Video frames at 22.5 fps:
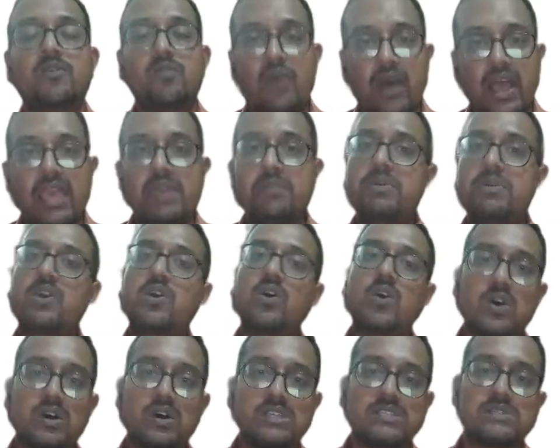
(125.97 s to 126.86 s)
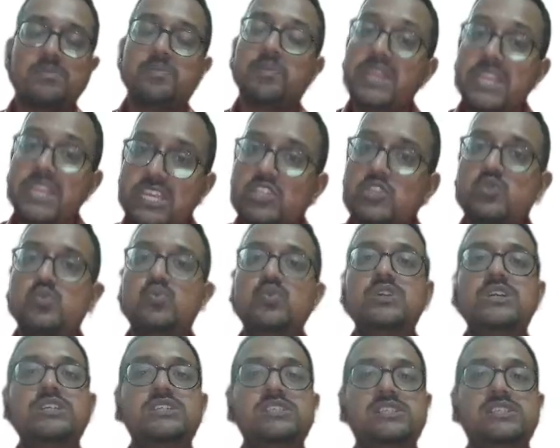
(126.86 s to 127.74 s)
Why? Because many
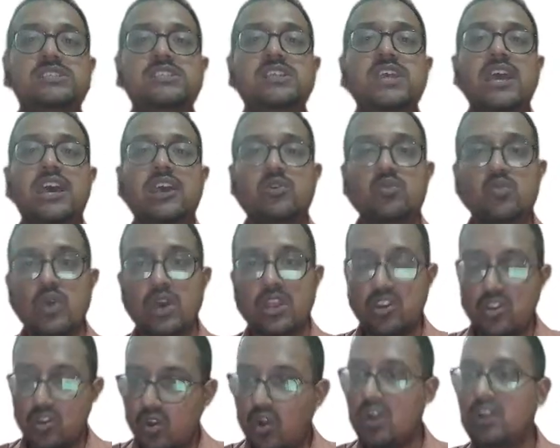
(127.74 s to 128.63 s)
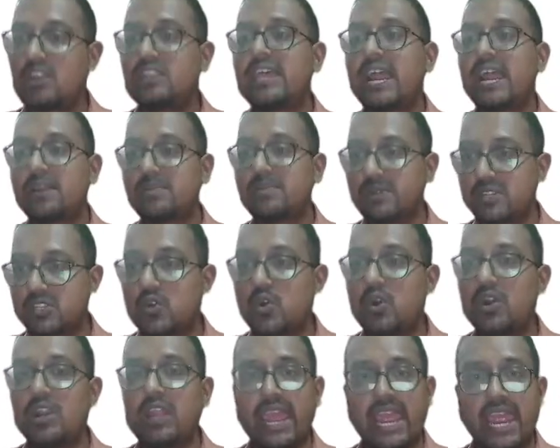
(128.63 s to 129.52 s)
students there who are not that much
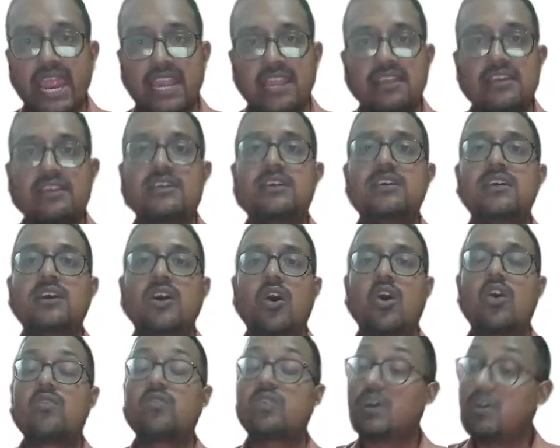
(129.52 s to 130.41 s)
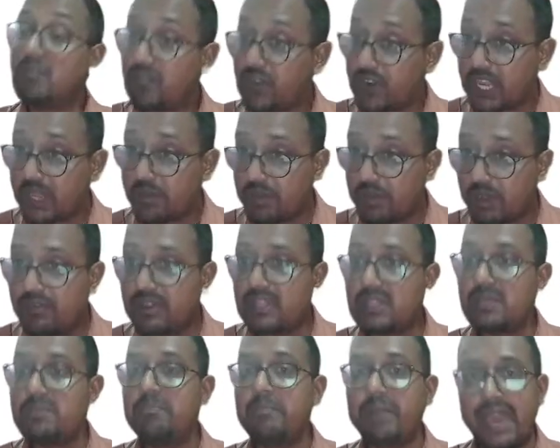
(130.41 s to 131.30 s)
good at or comfortable
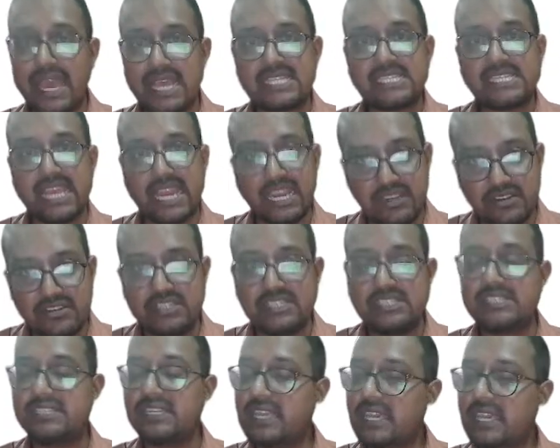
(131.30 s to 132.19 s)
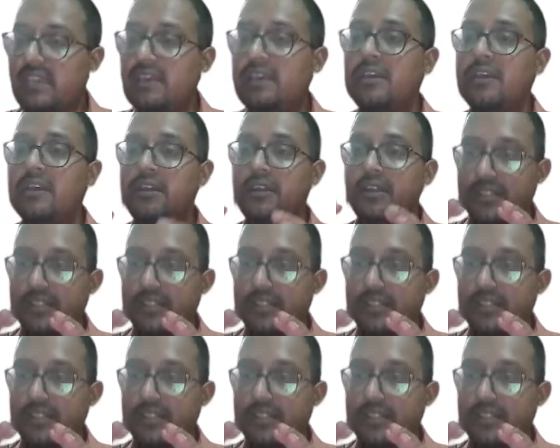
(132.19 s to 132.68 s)
with math and reasoning,